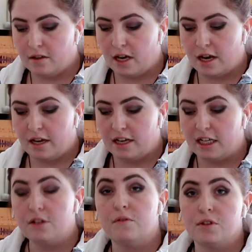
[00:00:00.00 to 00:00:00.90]
that an
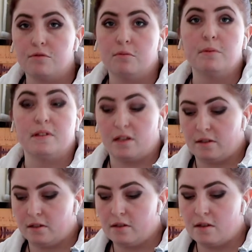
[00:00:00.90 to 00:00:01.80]
individual
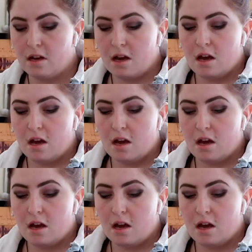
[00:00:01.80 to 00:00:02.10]
possesses.